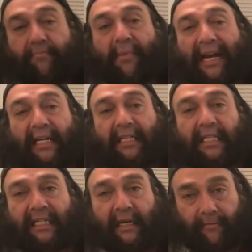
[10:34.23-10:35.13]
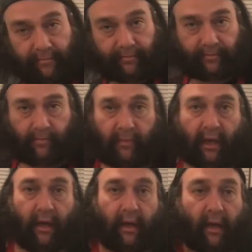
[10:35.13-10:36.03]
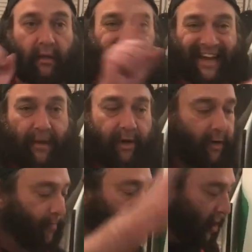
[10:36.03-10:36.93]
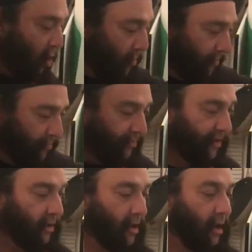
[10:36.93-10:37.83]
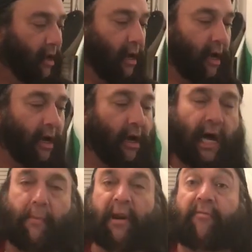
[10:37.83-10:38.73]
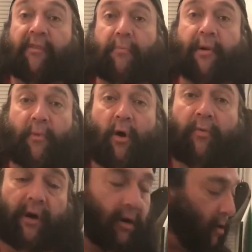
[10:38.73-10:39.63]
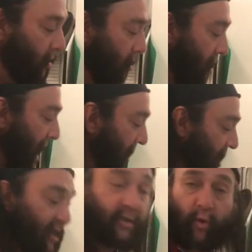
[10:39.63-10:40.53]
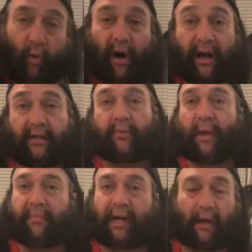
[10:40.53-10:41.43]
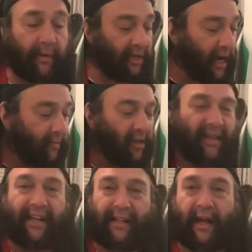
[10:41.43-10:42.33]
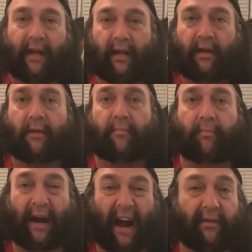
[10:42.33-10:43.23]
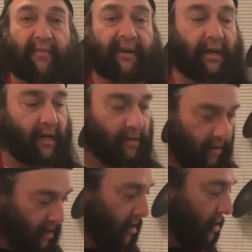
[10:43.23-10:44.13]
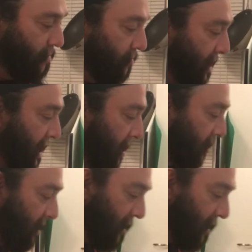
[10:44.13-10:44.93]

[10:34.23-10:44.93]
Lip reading: minutes. Timer, boom. I'm gonna flip them over at least once, maybe a couple of times so that they brown evenly. But